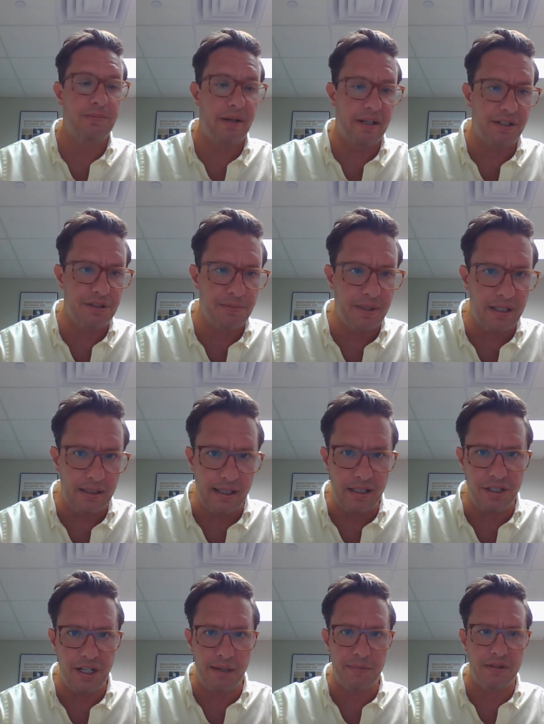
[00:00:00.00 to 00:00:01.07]
punishment that
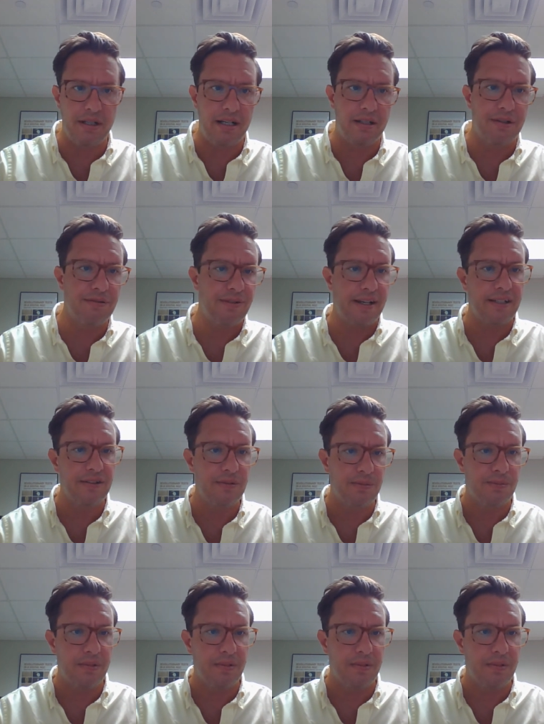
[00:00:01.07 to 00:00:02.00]
James Naylor faced.